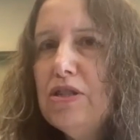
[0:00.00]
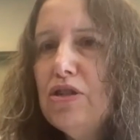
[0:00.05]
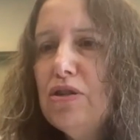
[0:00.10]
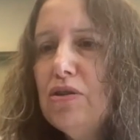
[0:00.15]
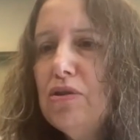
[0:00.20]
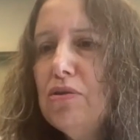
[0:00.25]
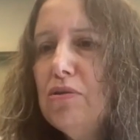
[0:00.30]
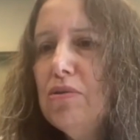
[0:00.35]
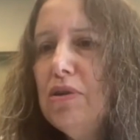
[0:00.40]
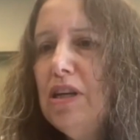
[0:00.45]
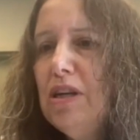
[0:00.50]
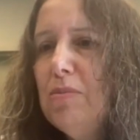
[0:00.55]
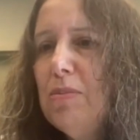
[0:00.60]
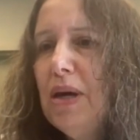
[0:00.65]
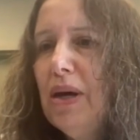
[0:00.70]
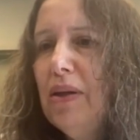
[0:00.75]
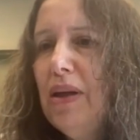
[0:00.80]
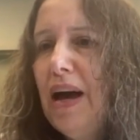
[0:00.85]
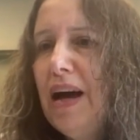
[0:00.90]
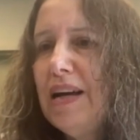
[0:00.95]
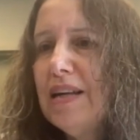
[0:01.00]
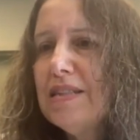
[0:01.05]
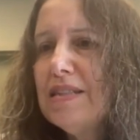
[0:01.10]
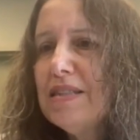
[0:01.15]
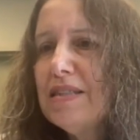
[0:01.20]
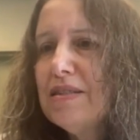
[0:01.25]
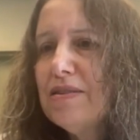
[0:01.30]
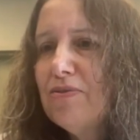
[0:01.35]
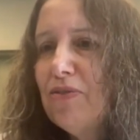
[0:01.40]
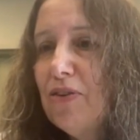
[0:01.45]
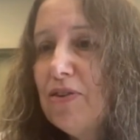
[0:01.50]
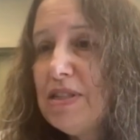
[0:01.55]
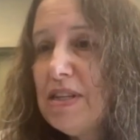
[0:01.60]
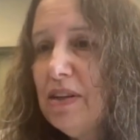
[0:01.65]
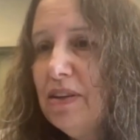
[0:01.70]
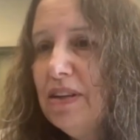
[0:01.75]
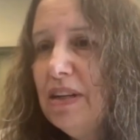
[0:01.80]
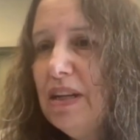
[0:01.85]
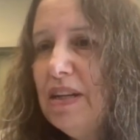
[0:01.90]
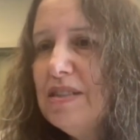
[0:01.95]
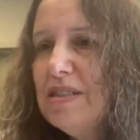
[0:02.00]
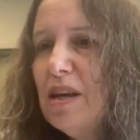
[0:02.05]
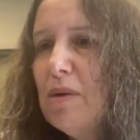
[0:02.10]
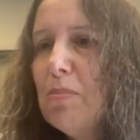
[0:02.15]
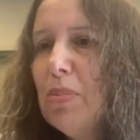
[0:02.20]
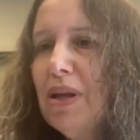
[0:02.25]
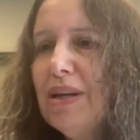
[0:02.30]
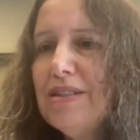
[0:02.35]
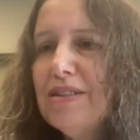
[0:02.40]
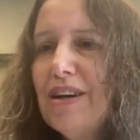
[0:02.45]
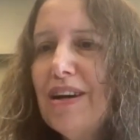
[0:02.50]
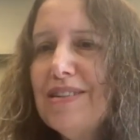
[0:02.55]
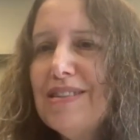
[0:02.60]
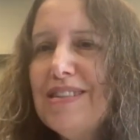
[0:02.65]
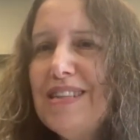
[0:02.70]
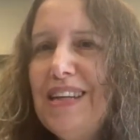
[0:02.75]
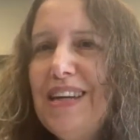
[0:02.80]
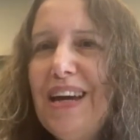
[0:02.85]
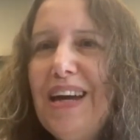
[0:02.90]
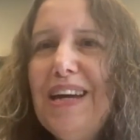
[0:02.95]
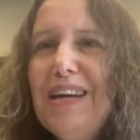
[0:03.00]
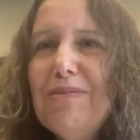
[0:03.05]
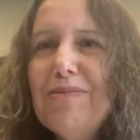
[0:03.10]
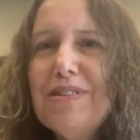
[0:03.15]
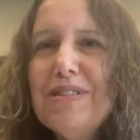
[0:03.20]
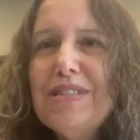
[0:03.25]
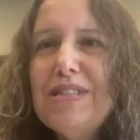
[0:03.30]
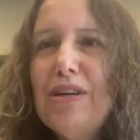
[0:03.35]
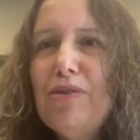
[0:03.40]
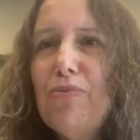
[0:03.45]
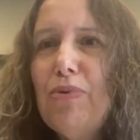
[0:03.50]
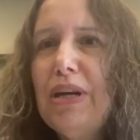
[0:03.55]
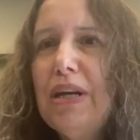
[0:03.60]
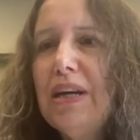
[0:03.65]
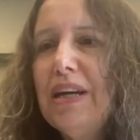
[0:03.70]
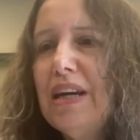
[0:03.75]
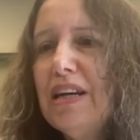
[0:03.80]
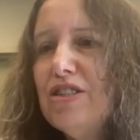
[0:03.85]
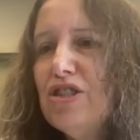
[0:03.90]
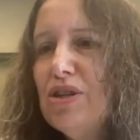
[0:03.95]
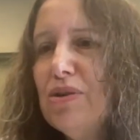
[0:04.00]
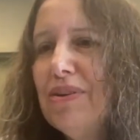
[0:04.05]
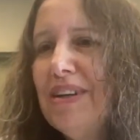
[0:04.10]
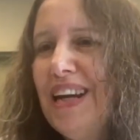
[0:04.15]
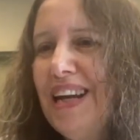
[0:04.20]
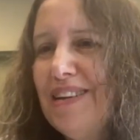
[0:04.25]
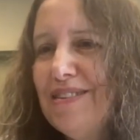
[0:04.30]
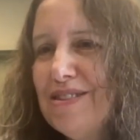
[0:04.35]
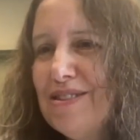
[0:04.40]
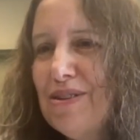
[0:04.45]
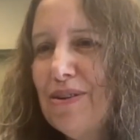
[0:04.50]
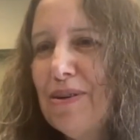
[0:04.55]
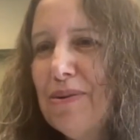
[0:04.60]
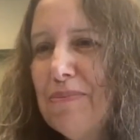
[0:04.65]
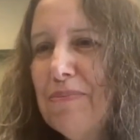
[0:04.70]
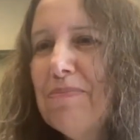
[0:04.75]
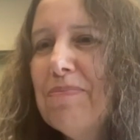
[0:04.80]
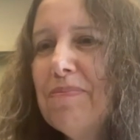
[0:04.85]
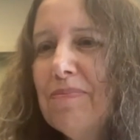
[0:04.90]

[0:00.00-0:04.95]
to email facilities@blood.ca, and we'll see if we can get you an answer.